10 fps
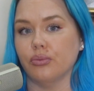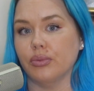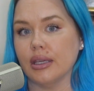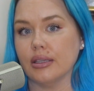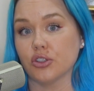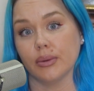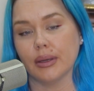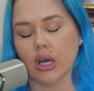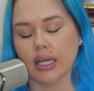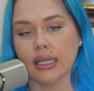be
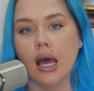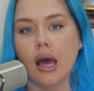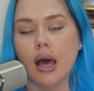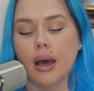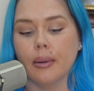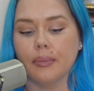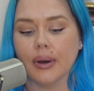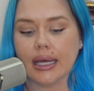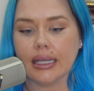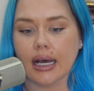streaming on,
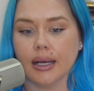but